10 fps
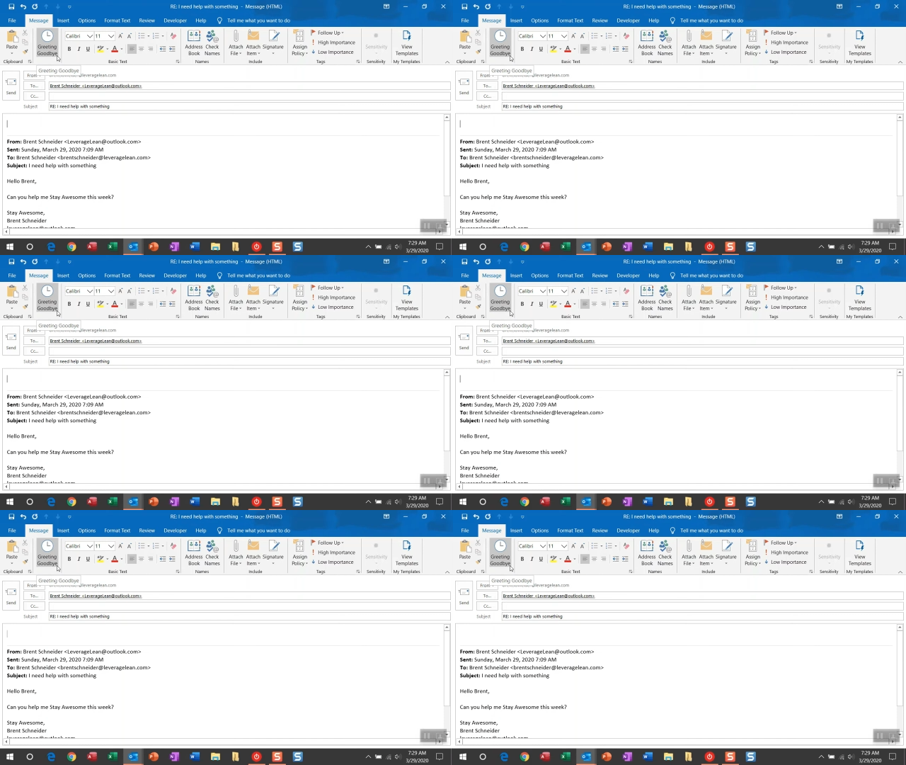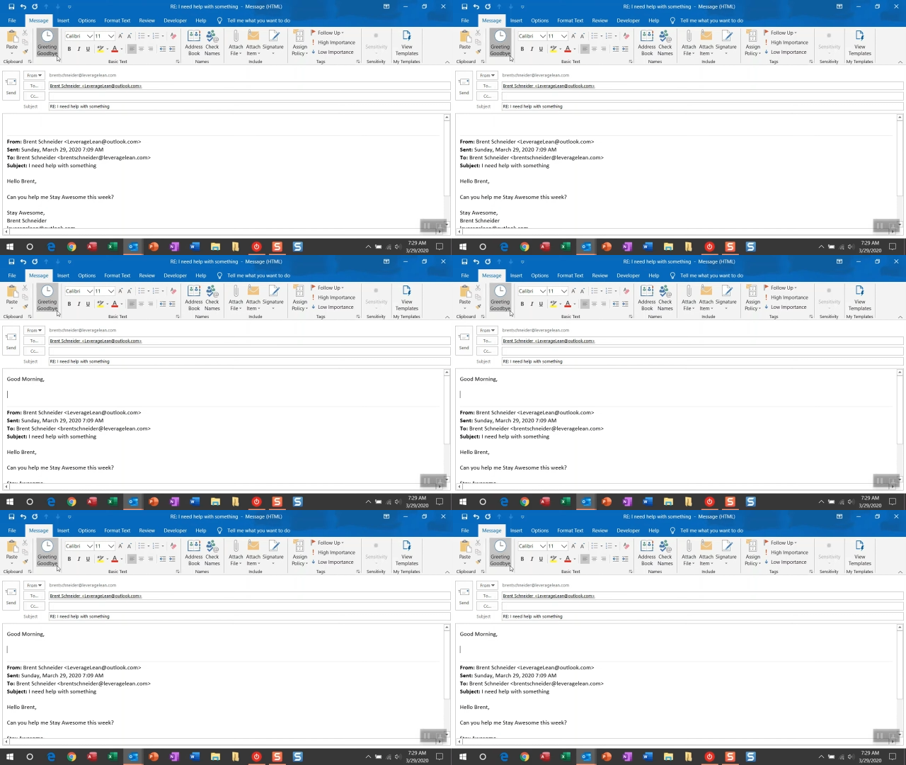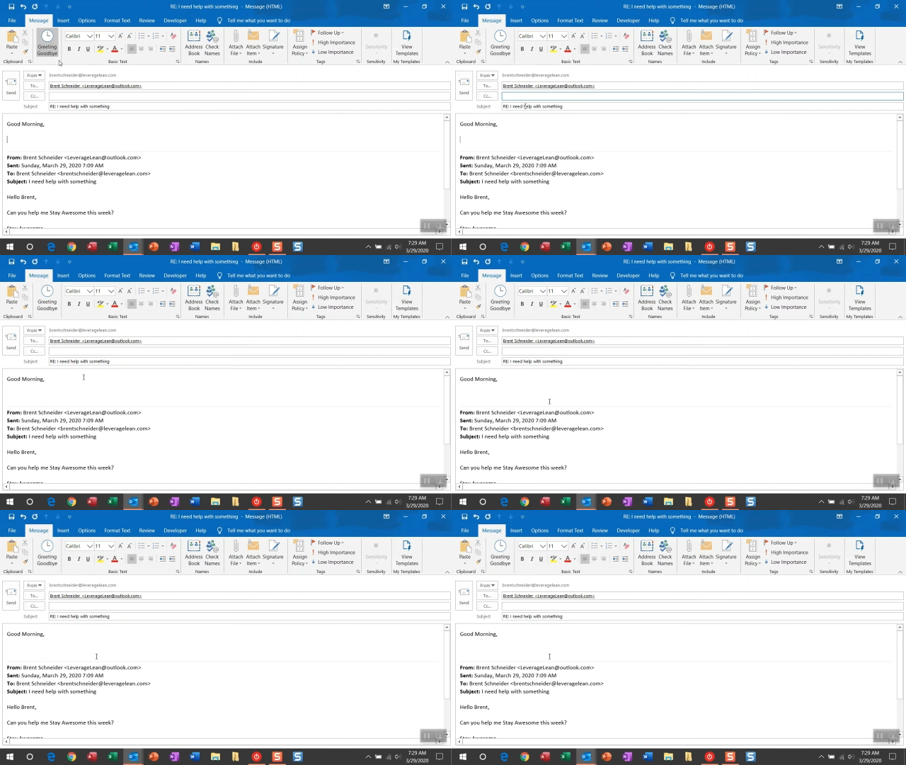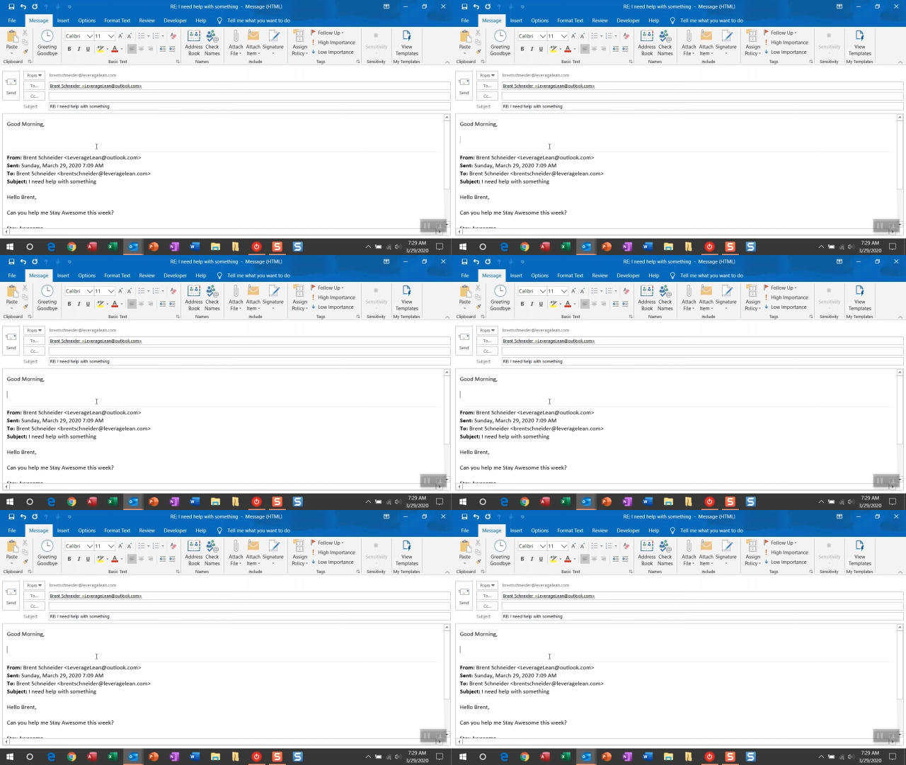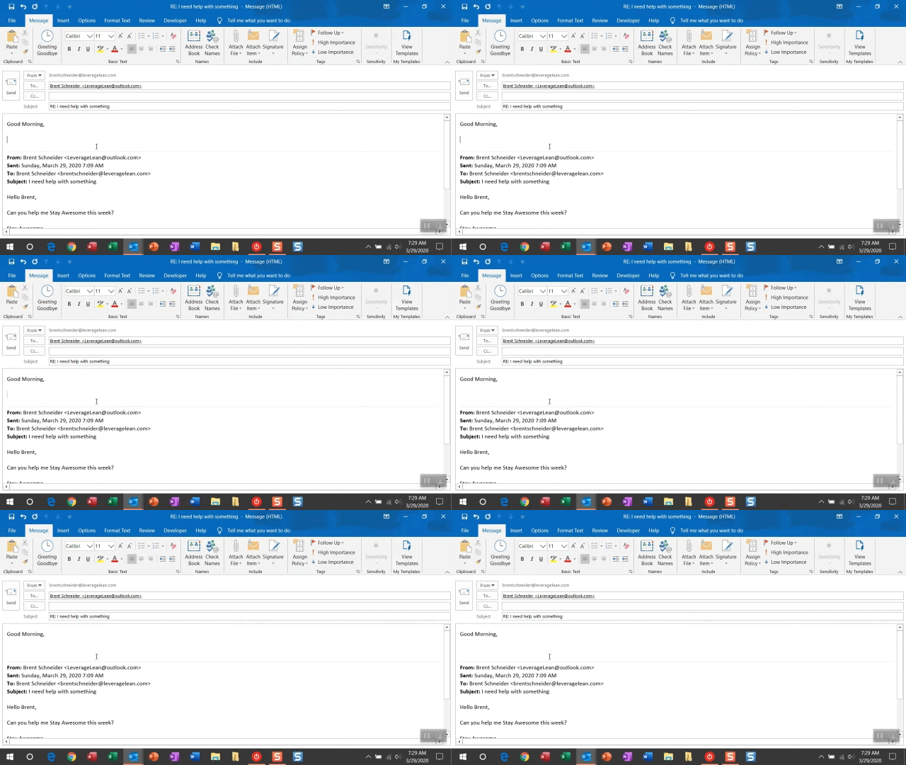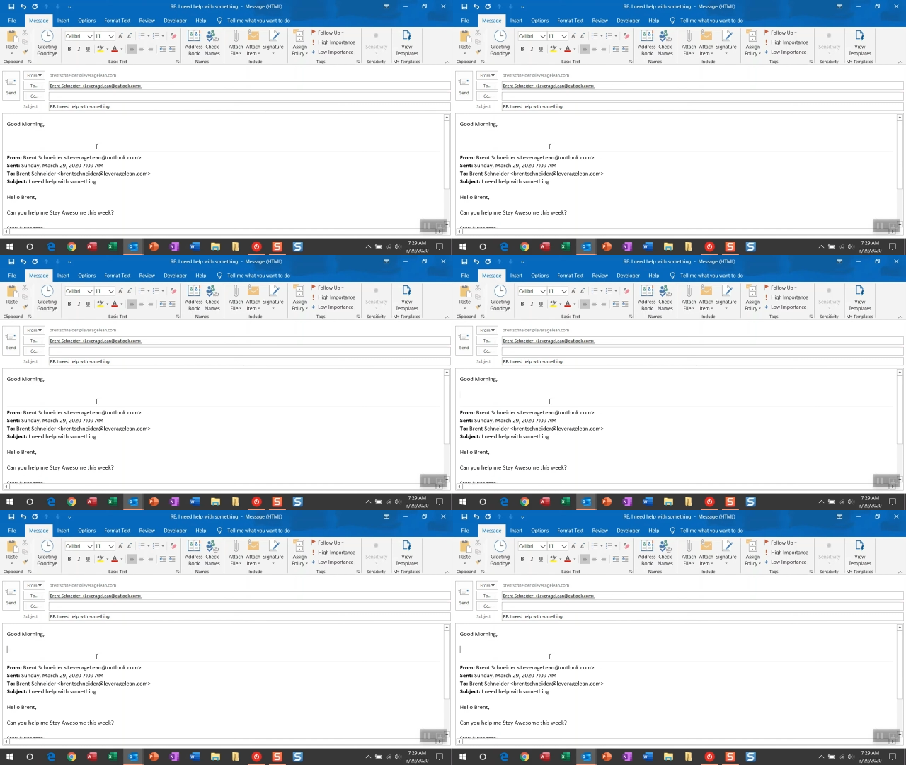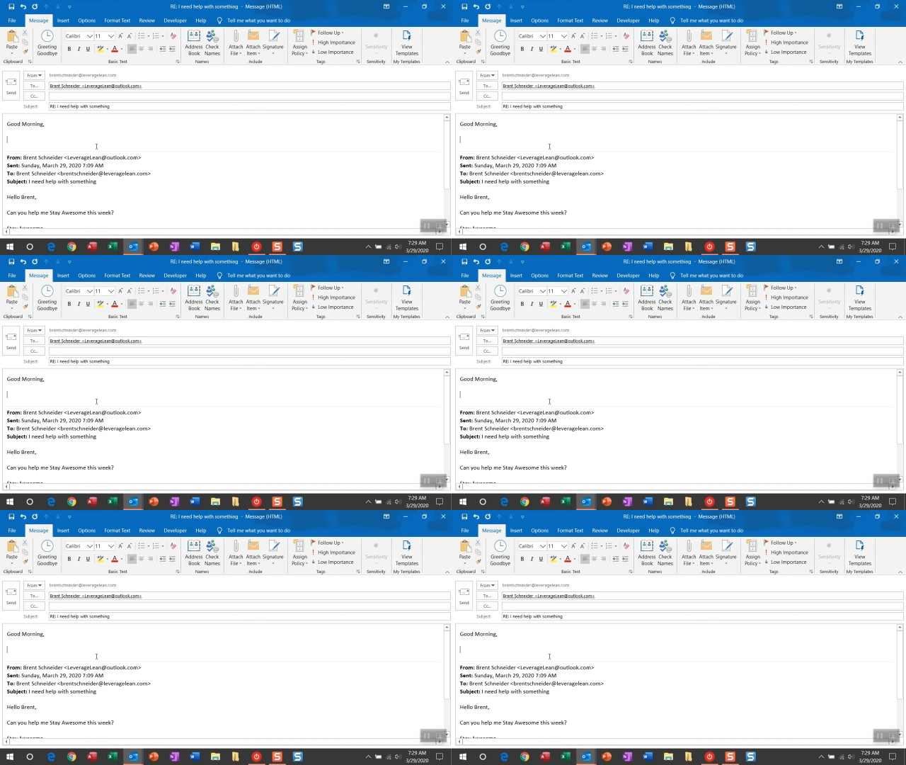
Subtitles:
[unreadable: no face in view]